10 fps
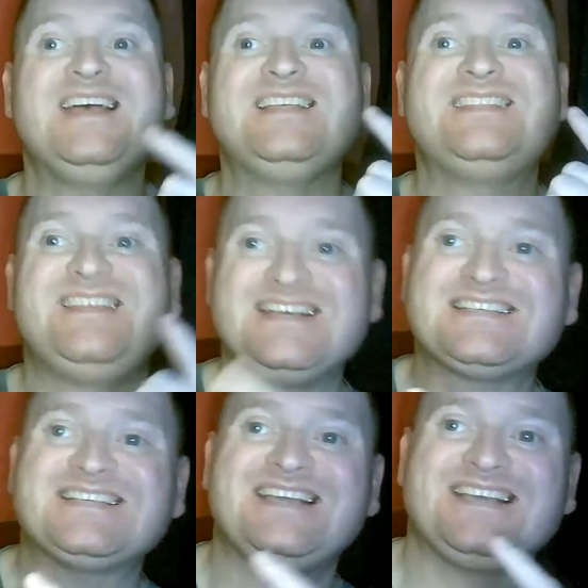
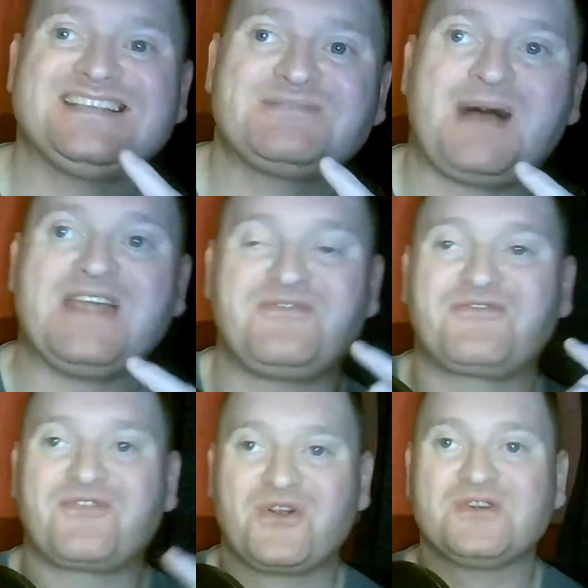this is my
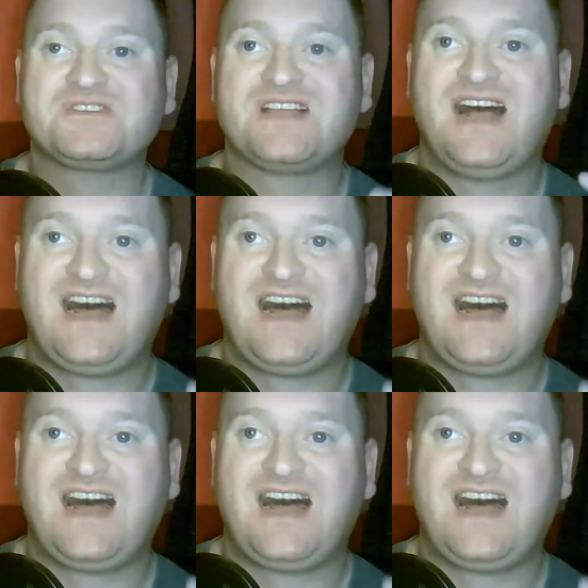first